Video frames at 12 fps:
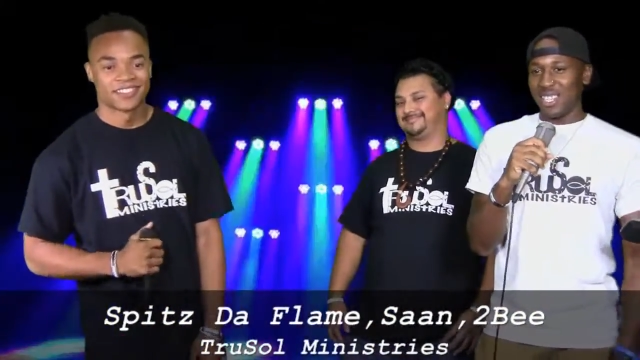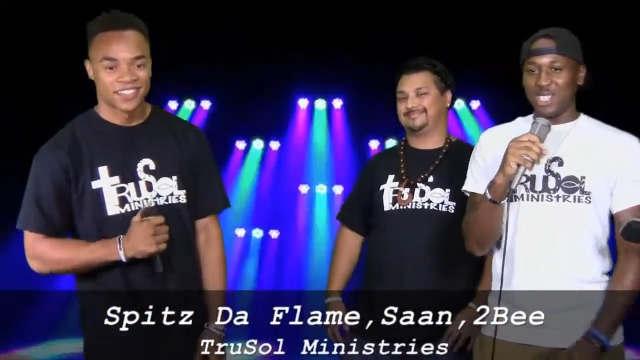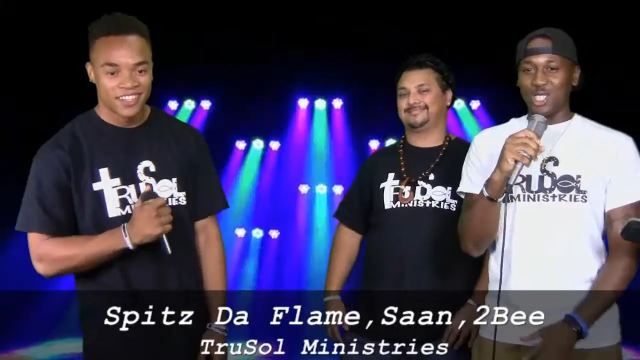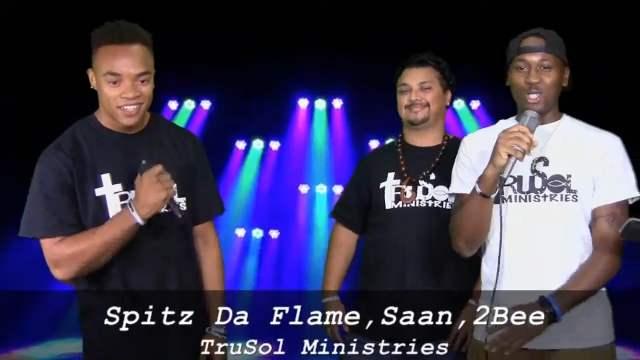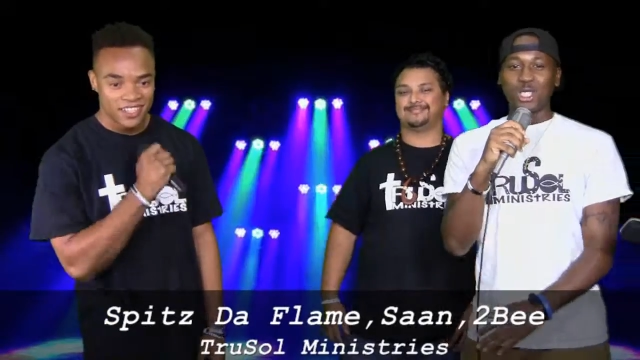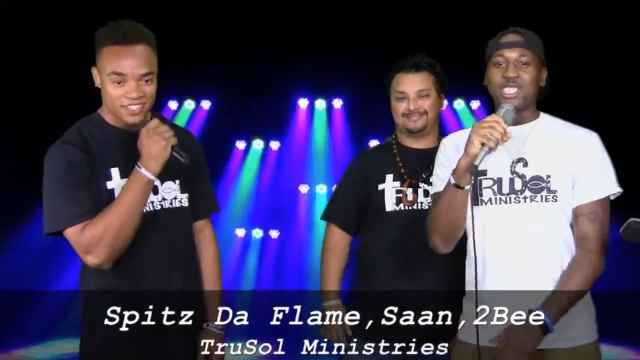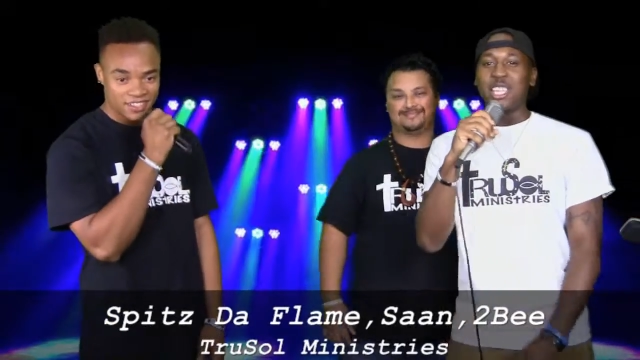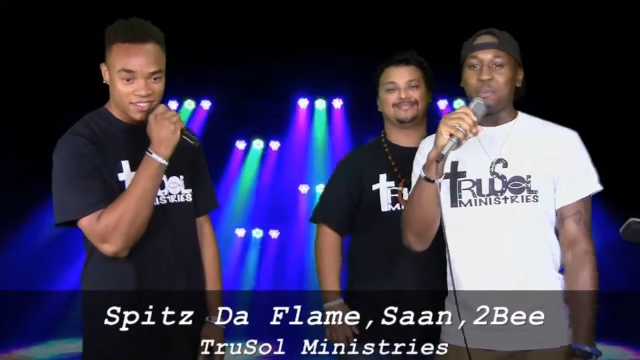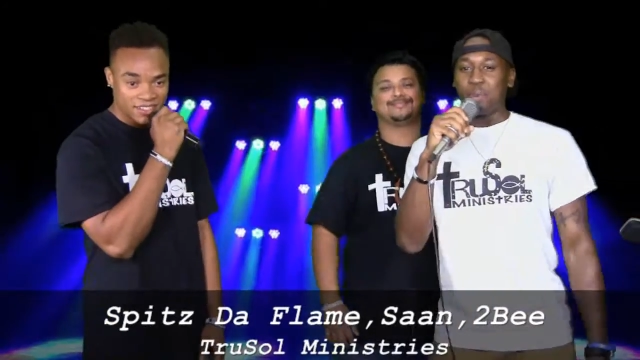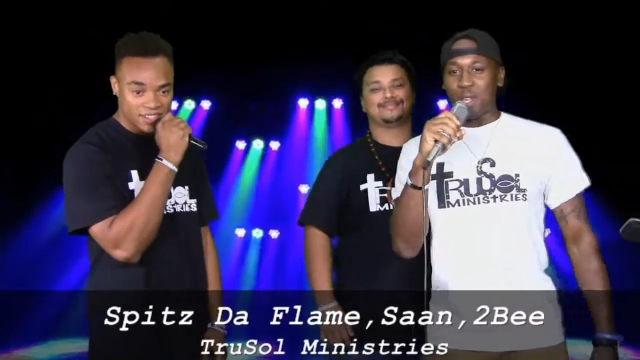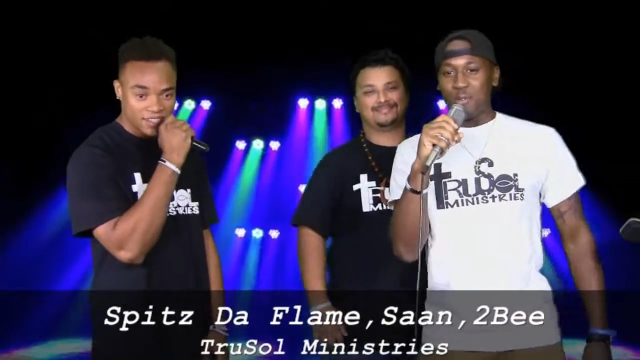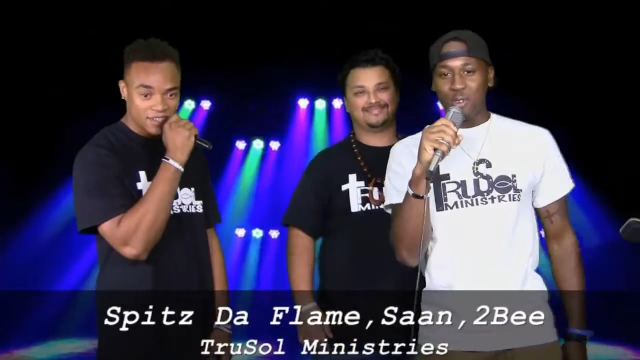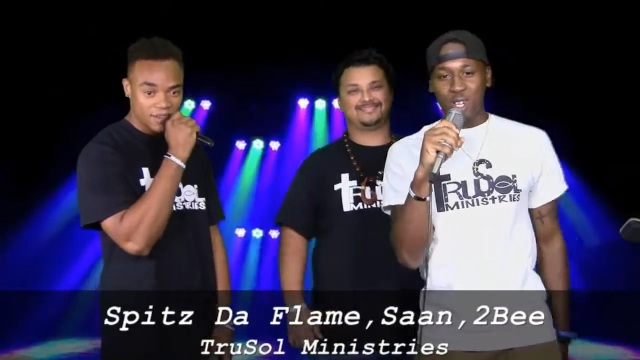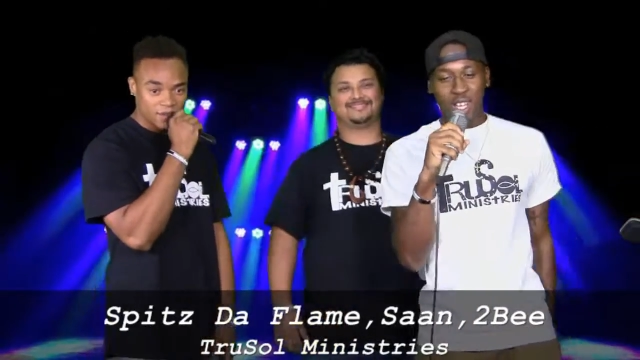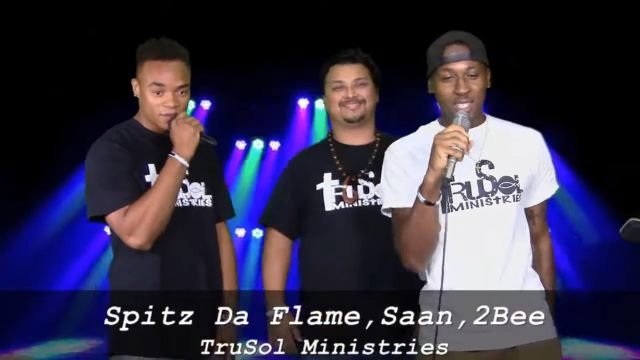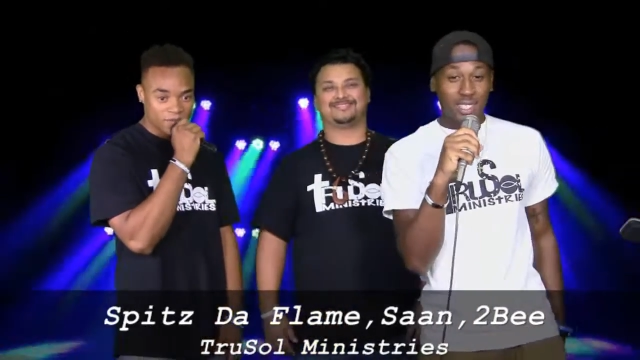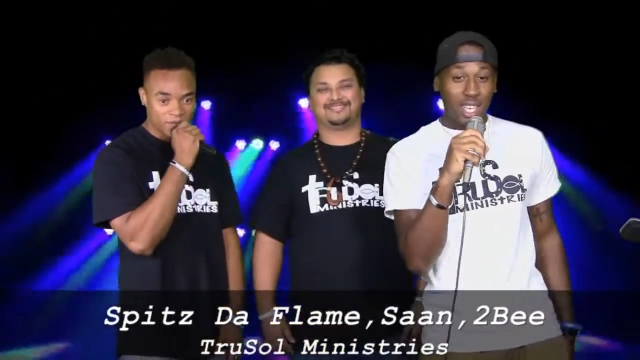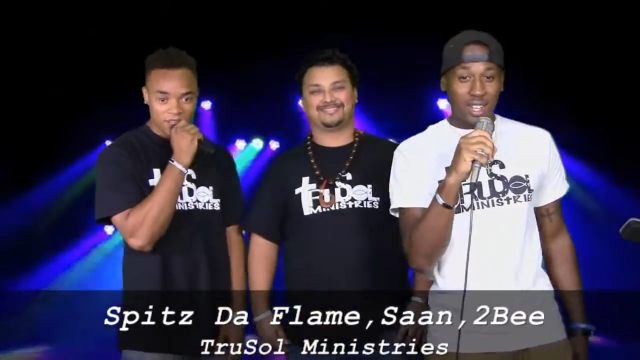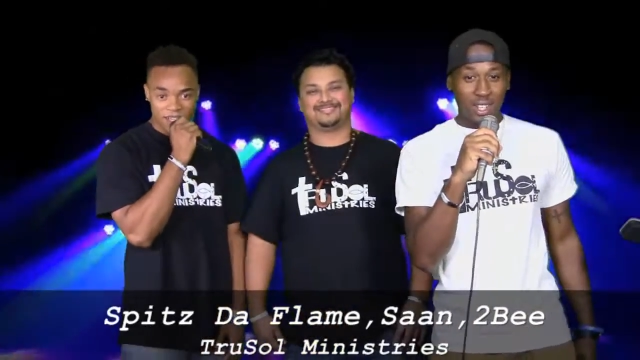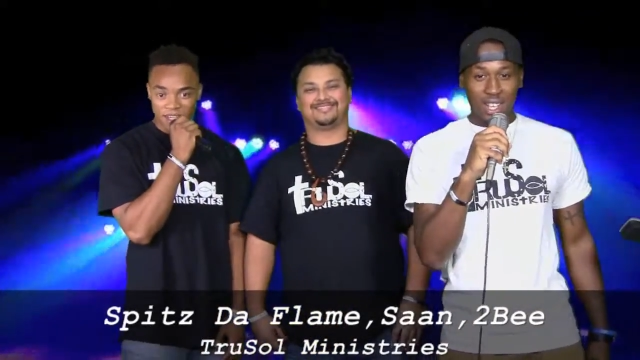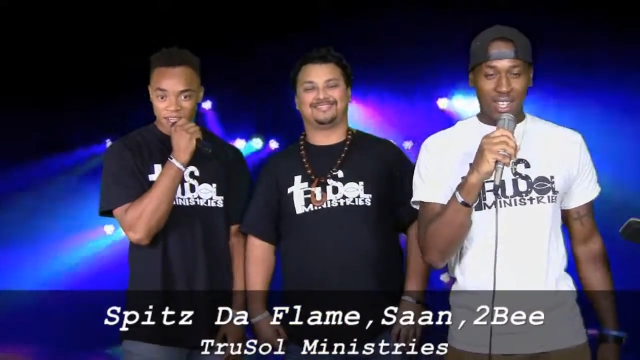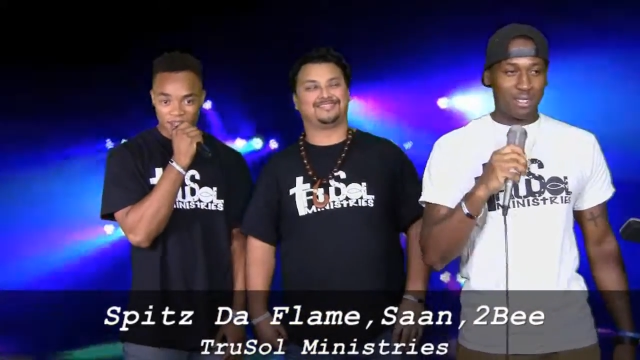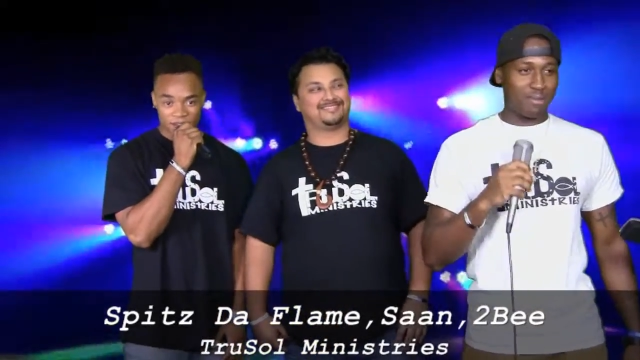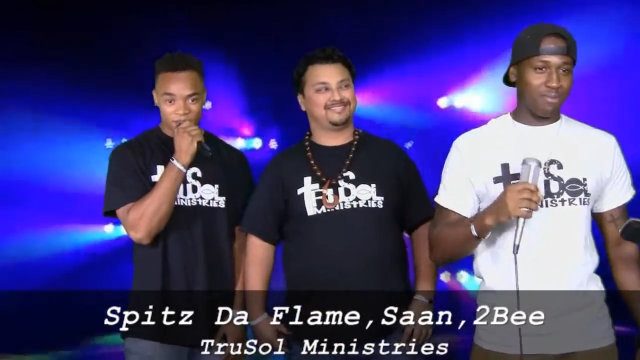Speaker 1: this is a little sneak peek for uh,
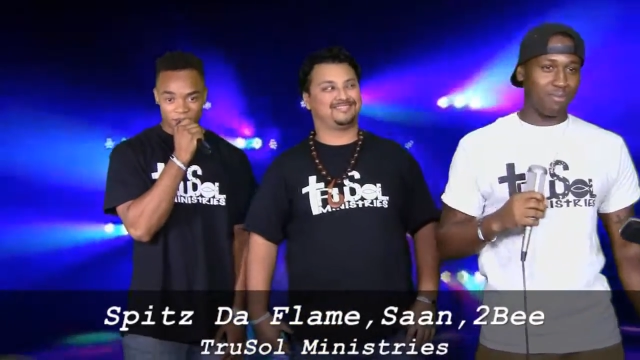Saturday.